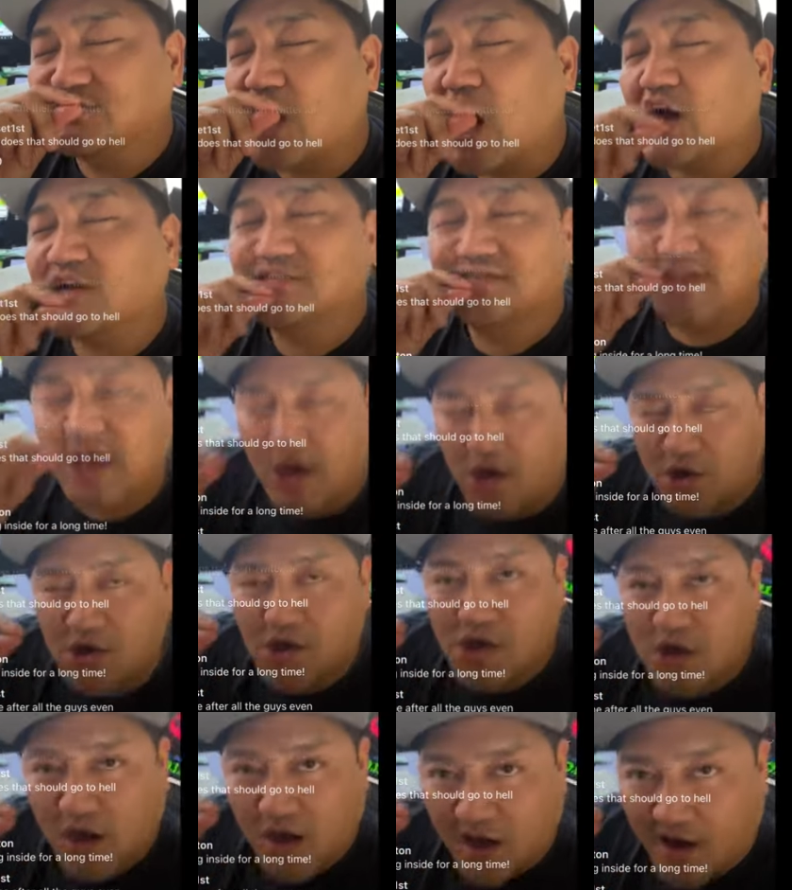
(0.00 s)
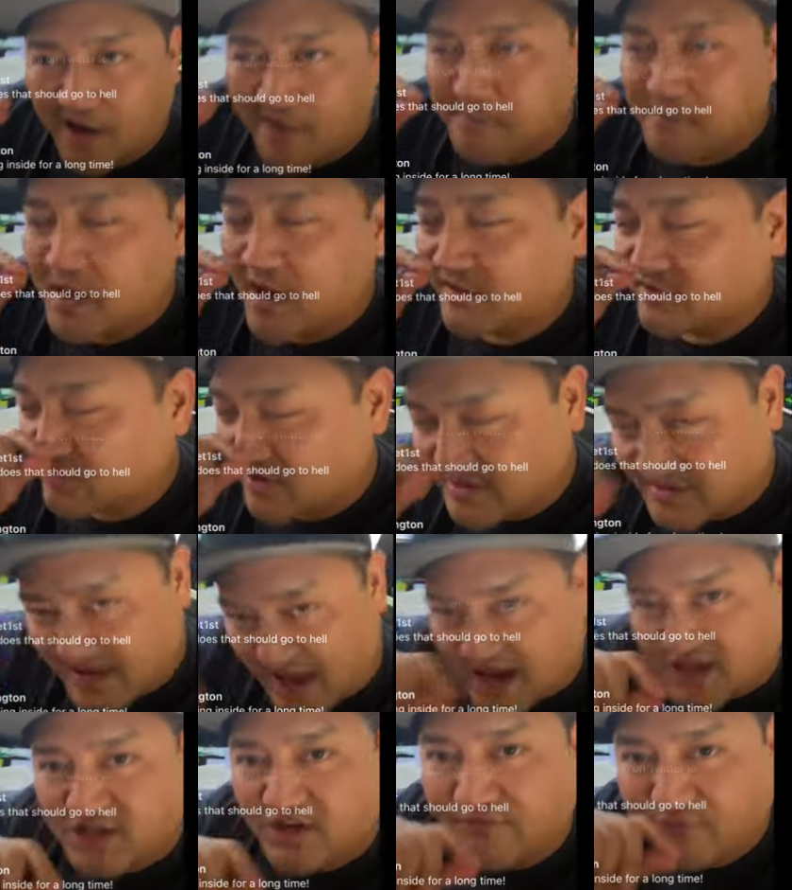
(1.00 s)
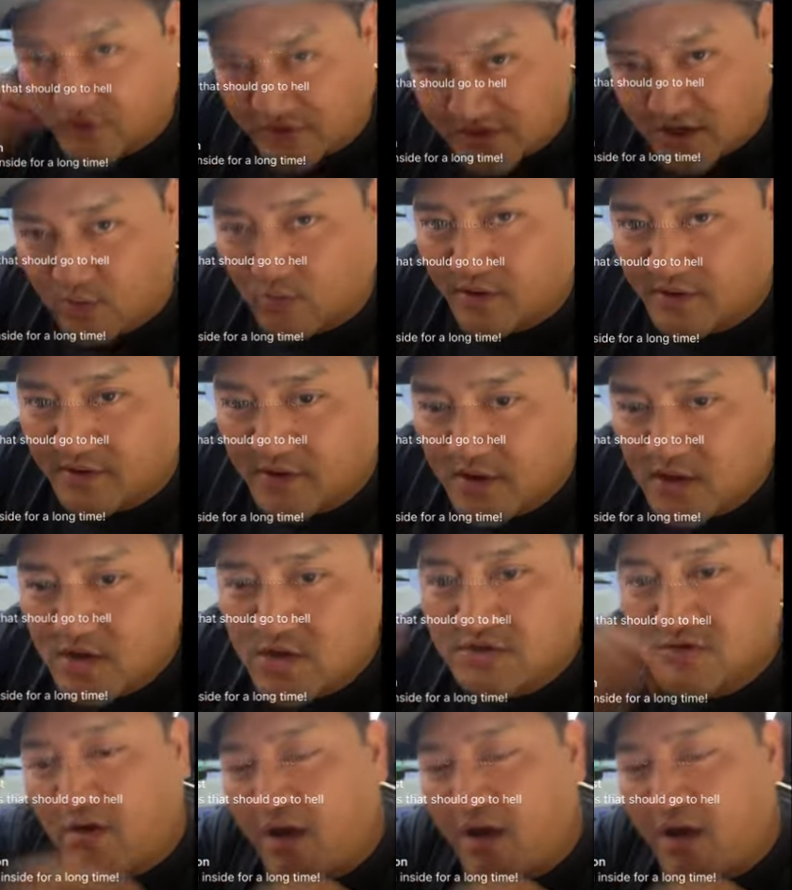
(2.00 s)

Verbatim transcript: a stock sell, uh, a transaction for someone.